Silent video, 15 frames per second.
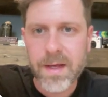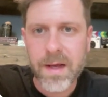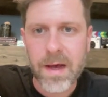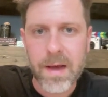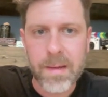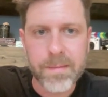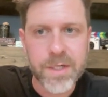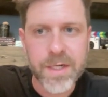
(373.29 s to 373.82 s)

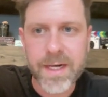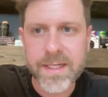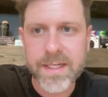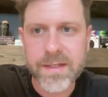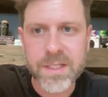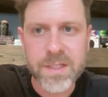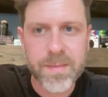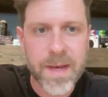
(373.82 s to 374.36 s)
But you get an idea
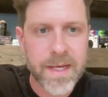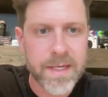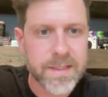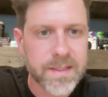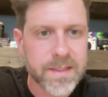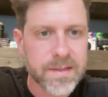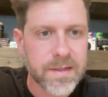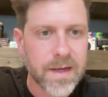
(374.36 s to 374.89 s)
of the
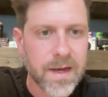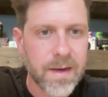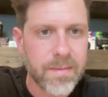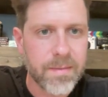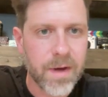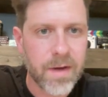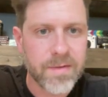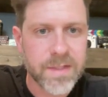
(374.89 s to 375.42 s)
space.
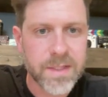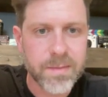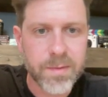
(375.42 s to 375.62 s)
Obviously,